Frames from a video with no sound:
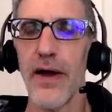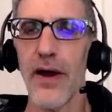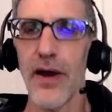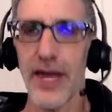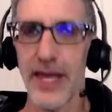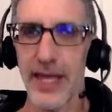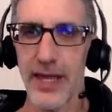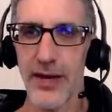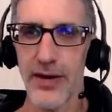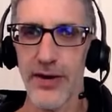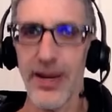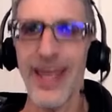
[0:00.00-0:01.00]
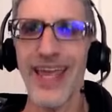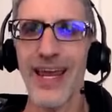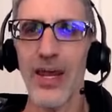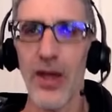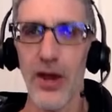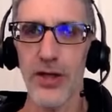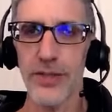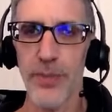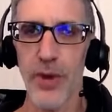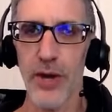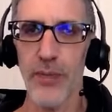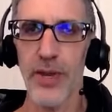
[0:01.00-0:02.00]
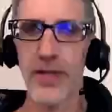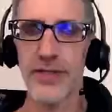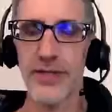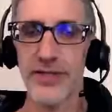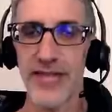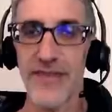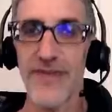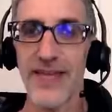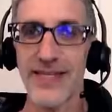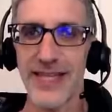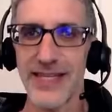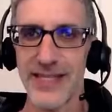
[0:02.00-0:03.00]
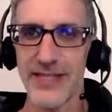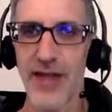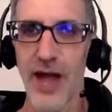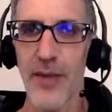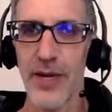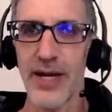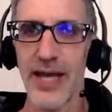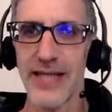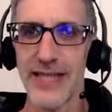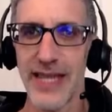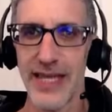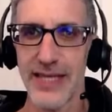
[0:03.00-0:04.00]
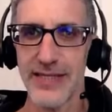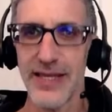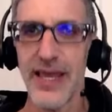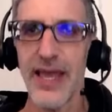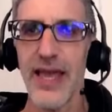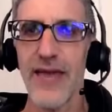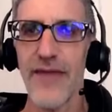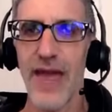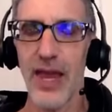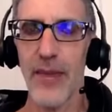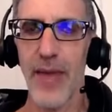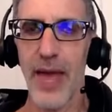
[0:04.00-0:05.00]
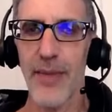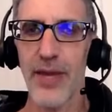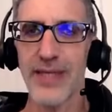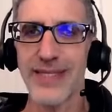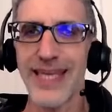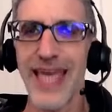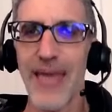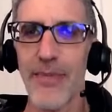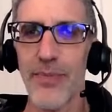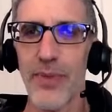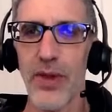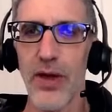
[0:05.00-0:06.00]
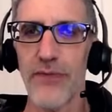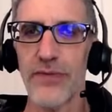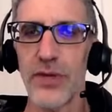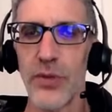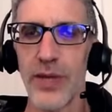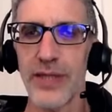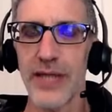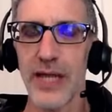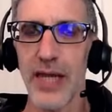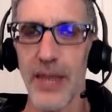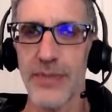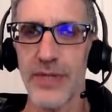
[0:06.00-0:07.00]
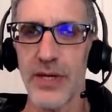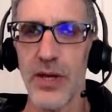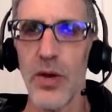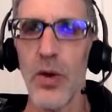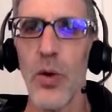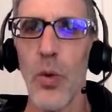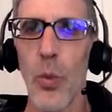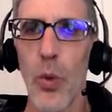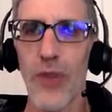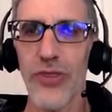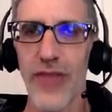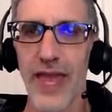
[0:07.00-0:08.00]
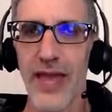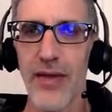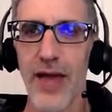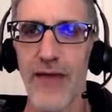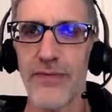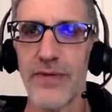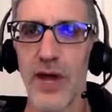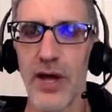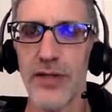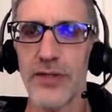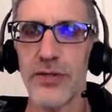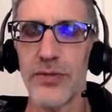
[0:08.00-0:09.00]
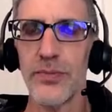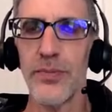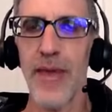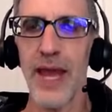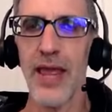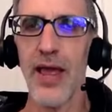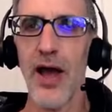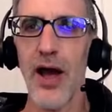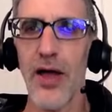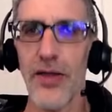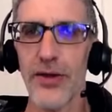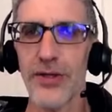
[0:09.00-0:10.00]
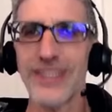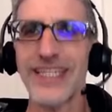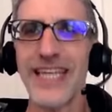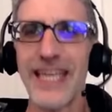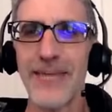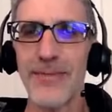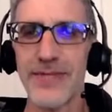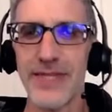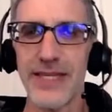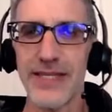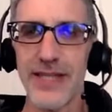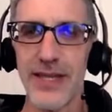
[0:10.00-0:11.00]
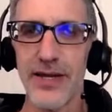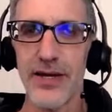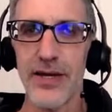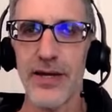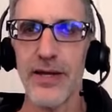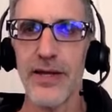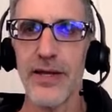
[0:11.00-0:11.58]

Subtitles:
are here in large part because their defense is as dominant as it is. If Alabama is capable of doing to Clemson what they have done to many other teams this year,